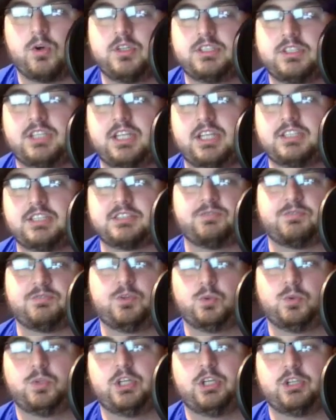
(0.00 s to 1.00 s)
is a
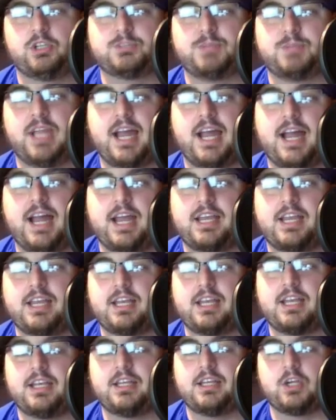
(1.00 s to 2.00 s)
few years behind,
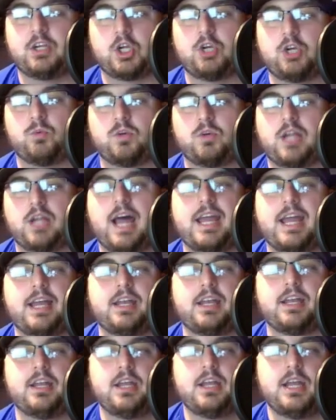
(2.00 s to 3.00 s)
and they're going to
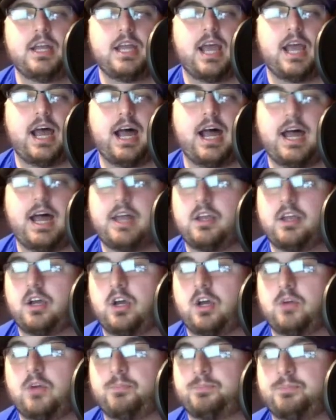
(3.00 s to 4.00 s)
rely
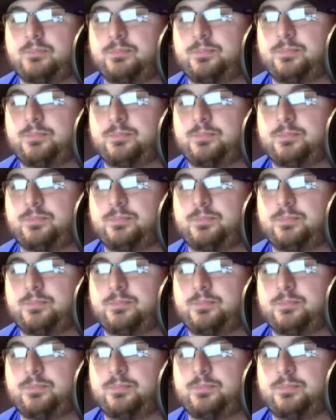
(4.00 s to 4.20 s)
on